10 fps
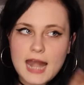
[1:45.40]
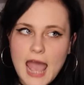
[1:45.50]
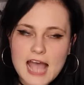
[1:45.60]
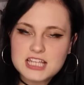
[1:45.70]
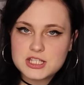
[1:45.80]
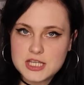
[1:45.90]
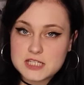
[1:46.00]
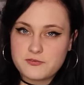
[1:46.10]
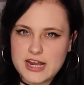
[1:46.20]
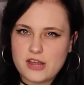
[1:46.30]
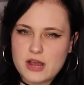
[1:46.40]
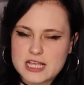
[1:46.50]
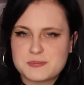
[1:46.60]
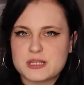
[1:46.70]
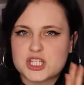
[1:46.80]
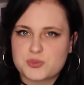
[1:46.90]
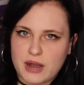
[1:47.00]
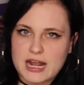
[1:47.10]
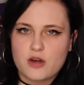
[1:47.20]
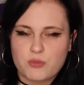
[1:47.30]
And as this video has been
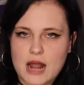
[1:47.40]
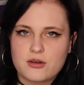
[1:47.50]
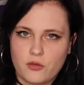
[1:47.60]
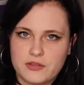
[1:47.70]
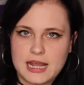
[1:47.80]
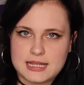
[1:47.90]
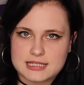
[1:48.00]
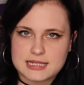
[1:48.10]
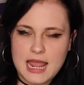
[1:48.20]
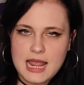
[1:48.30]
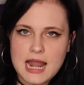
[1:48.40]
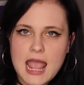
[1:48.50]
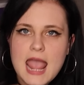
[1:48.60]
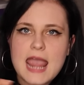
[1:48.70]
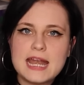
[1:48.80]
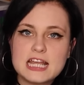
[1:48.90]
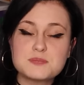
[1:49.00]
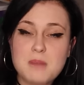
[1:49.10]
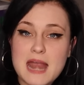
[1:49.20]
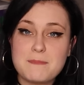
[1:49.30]
spreading around on the internet, it
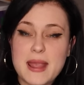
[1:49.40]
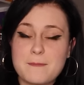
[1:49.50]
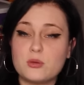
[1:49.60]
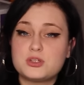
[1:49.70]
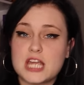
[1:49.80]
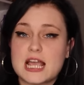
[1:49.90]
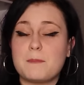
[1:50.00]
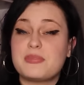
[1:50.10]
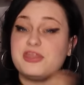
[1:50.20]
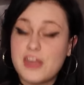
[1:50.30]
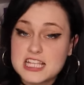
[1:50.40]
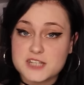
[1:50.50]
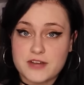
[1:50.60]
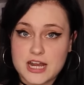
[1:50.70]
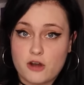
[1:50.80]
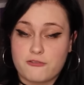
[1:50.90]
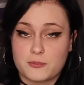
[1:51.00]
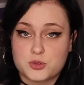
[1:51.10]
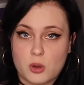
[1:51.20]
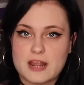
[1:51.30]
has made people dig up this video
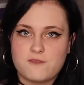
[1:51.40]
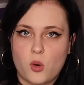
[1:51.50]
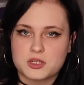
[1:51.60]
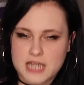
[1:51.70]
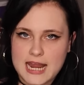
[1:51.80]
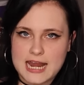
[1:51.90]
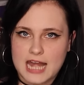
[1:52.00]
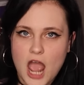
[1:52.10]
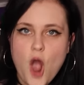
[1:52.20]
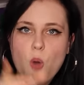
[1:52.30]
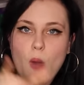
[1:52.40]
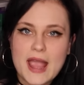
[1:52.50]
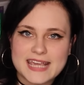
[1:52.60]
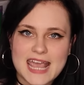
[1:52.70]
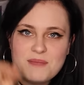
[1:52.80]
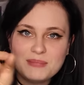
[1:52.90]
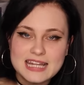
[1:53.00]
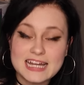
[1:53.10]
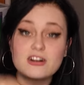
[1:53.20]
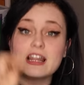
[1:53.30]
from 2014 where Kim
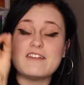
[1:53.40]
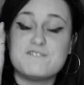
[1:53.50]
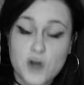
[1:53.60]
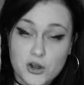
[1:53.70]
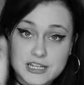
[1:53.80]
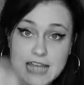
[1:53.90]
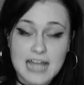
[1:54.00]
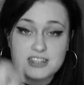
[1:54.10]
literally forgot